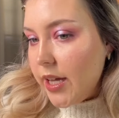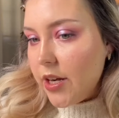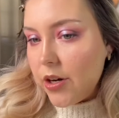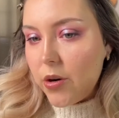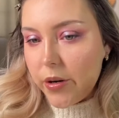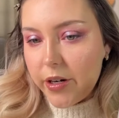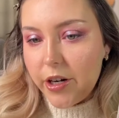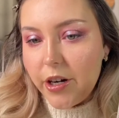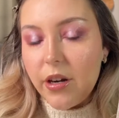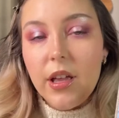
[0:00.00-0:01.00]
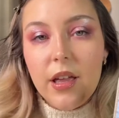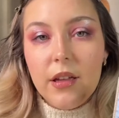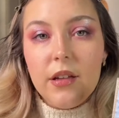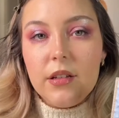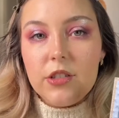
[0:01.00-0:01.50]
inner corner
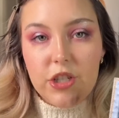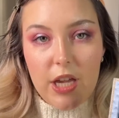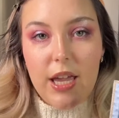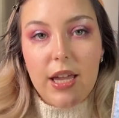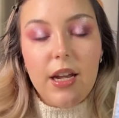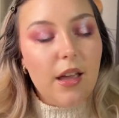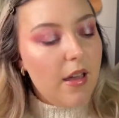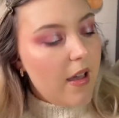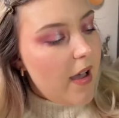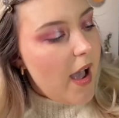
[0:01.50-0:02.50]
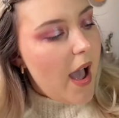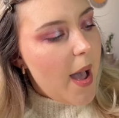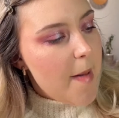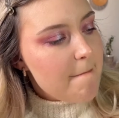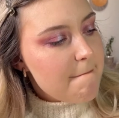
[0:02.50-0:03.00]
shade.
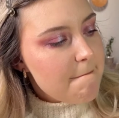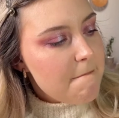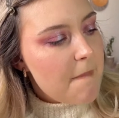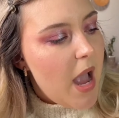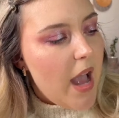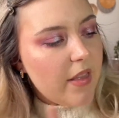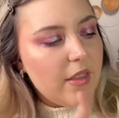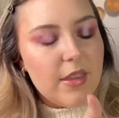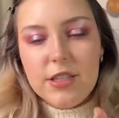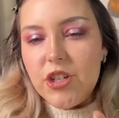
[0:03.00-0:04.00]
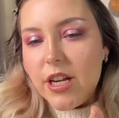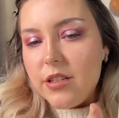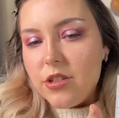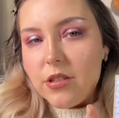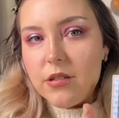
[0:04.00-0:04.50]
And then this shade
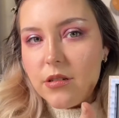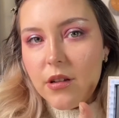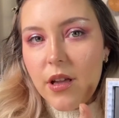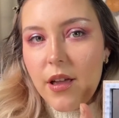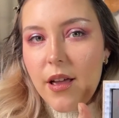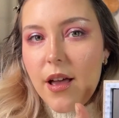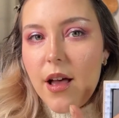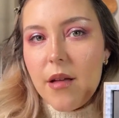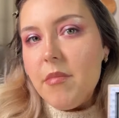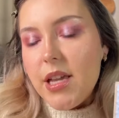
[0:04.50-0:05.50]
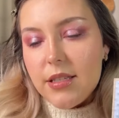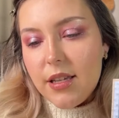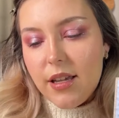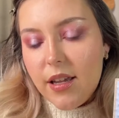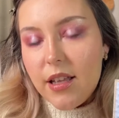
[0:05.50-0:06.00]
is just
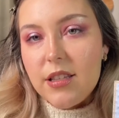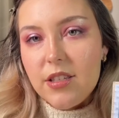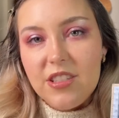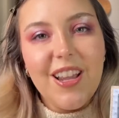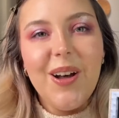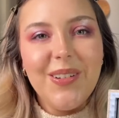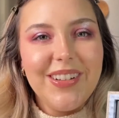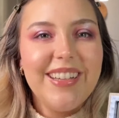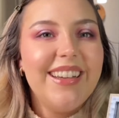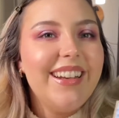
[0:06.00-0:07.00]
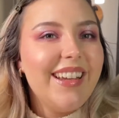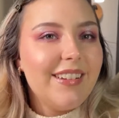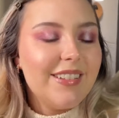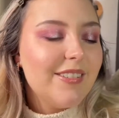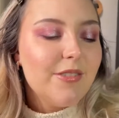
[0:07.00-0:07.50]
amazing. It's so good
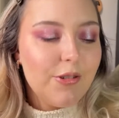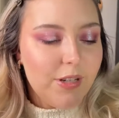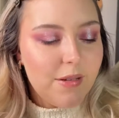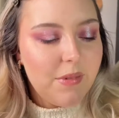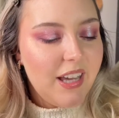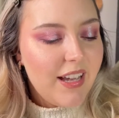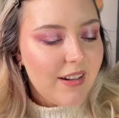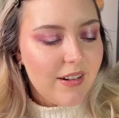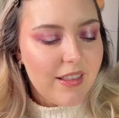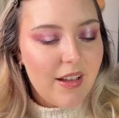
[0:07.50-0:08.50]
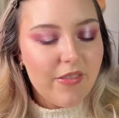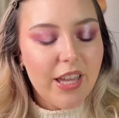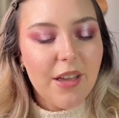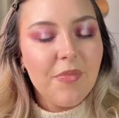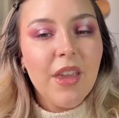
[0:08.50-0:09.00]
and creamy and
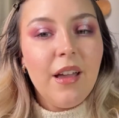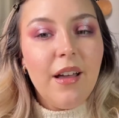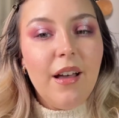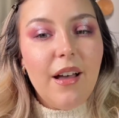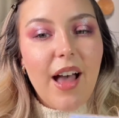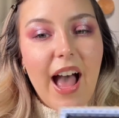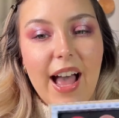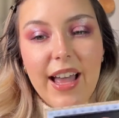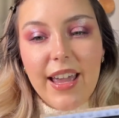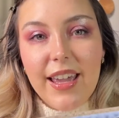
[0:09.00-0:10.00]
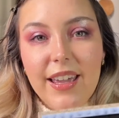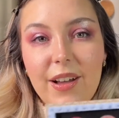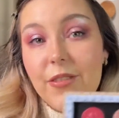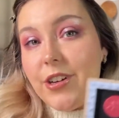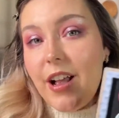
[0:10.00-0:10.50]
lovely.
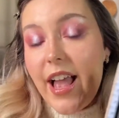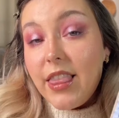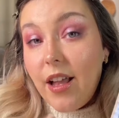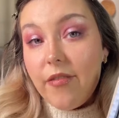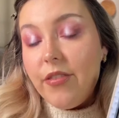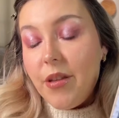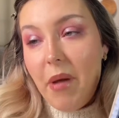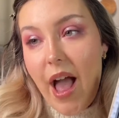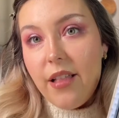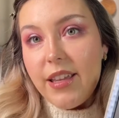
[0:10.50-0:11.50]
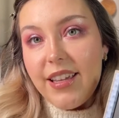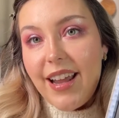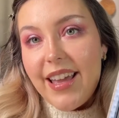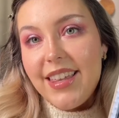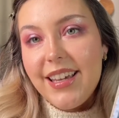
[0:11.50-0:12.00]
Overall, I love the palette.
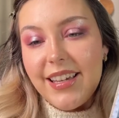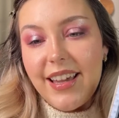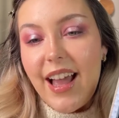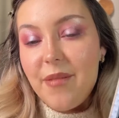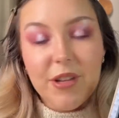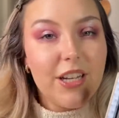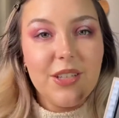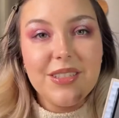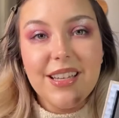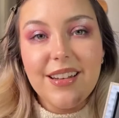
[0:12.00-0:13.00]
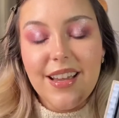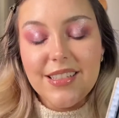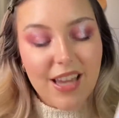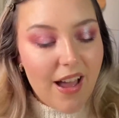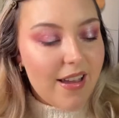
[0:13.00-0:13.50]
I think I'm gonna use it a
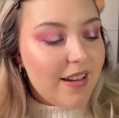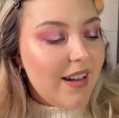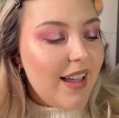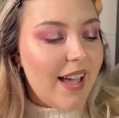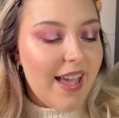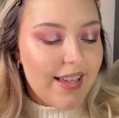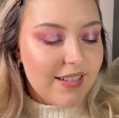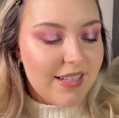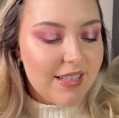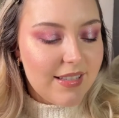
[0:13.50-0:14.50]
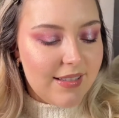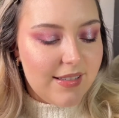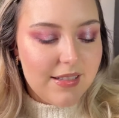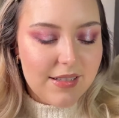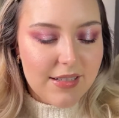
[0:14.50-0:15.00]
ton and it's
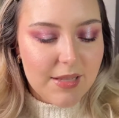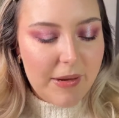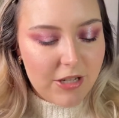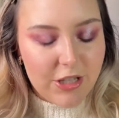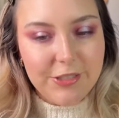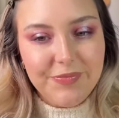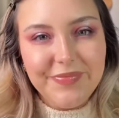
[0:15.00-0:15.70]
special.